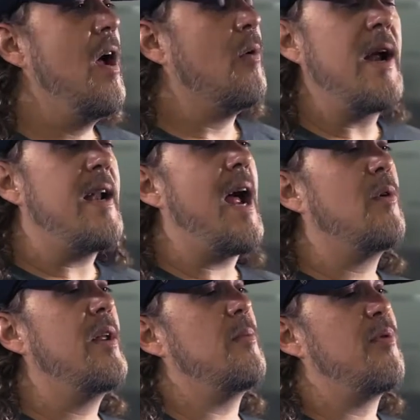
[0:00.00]
Right now
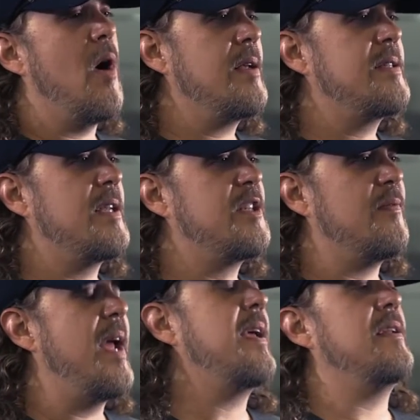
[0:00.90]
we're in the process of
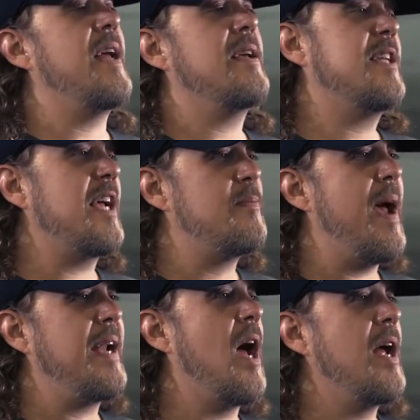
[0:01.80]
making Deus Ex
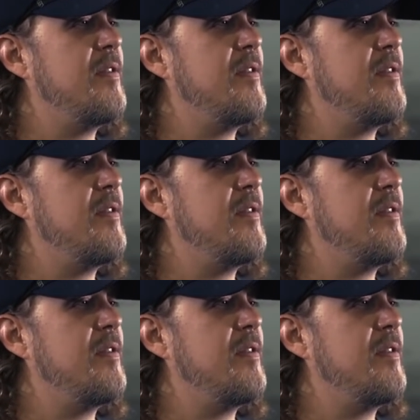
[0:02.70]
Mankind